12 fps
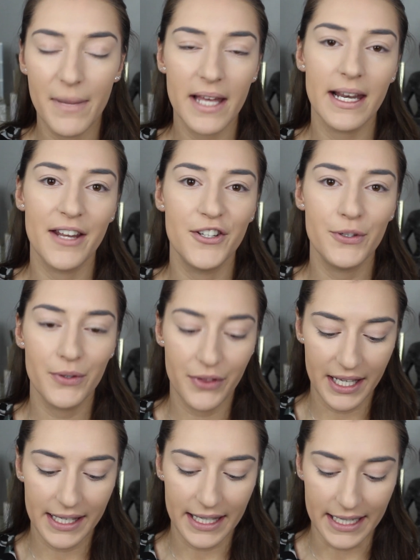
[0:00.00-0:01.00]
But I do
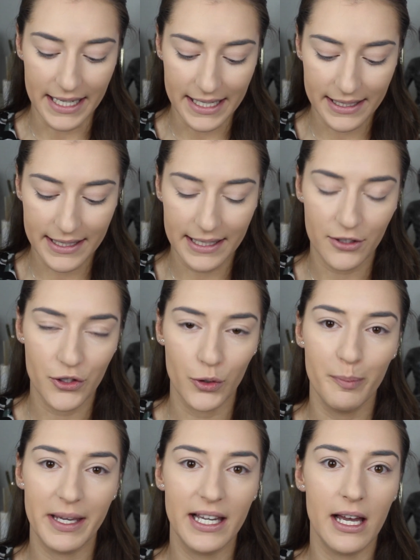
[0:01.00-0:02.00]
think it is
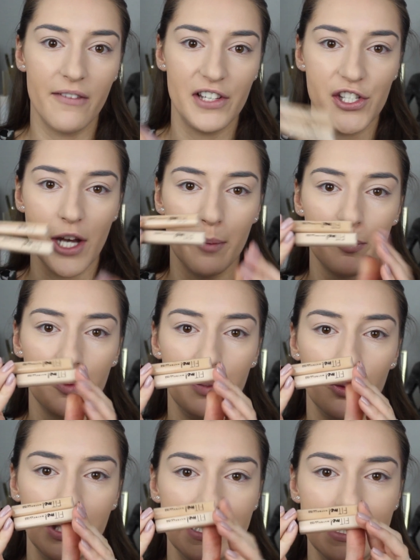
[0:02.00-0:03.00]
too big of a jump
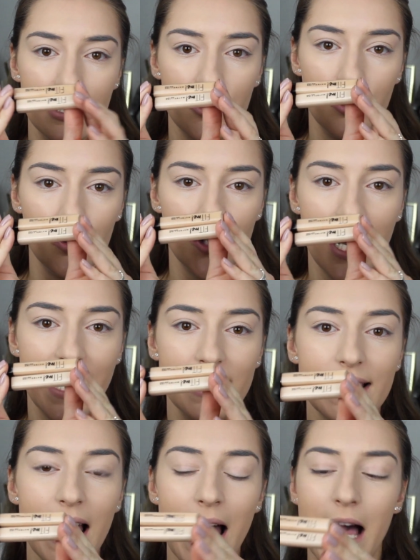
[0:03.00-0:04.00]
between these two shades.